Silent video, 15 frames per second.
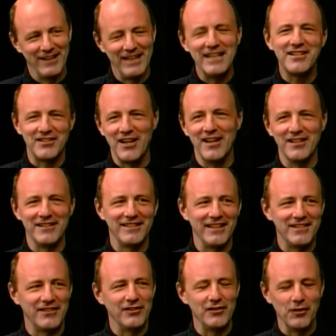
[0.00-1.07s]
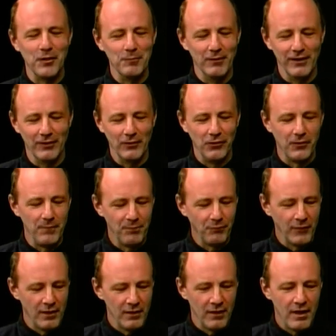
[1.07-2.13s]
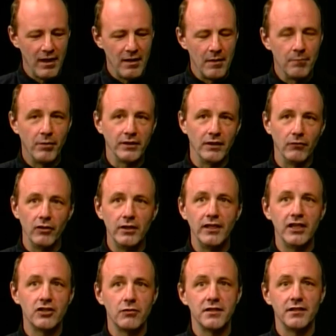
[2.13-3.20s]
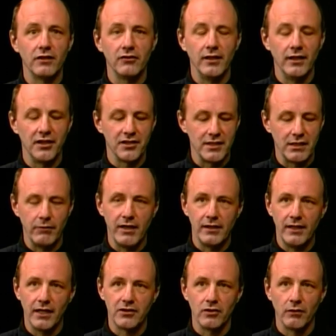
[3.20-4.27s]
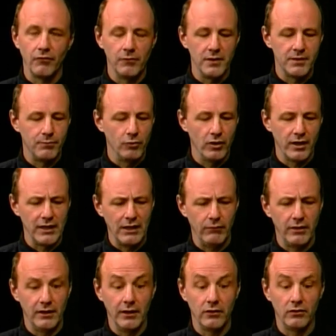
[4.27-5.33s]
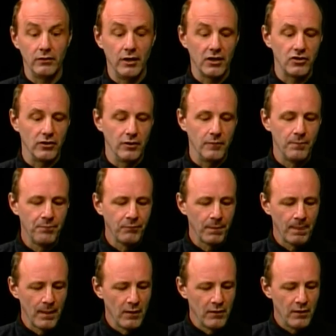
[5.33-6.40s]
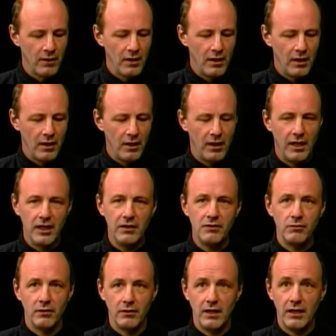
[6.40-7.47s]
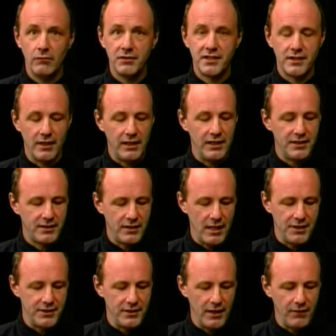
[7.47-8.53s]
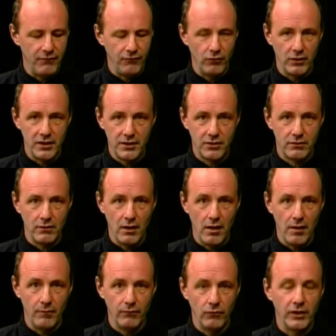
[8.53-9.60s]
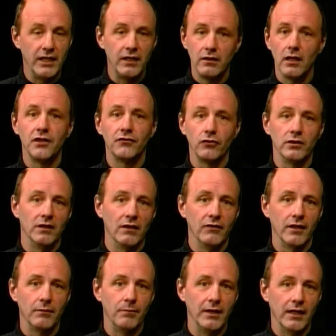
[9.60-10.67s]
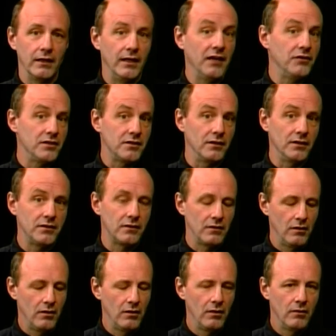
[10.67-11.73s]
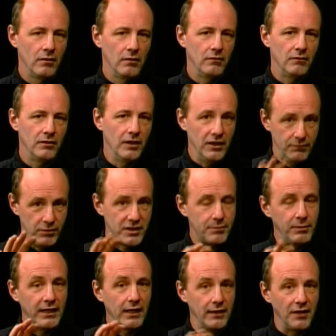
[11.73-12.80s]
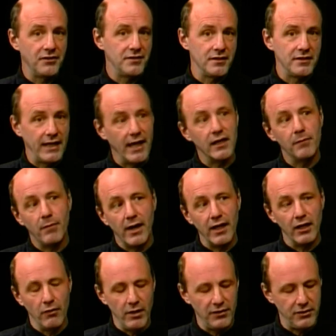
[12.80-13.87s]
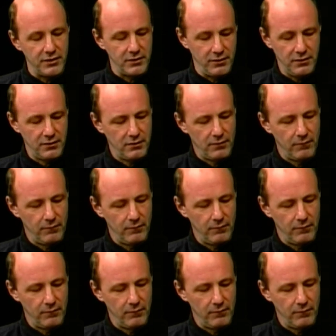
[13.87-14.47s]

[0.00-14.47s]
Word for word: he says, that's the term they falling use. Falling away. But the really interesting thing is, because I read an excerpt from this book and I read the introduction, he, he, was, he says that for his, um, what he does for a living, being an ethicist, it, just being an ethicist and a bioethicist,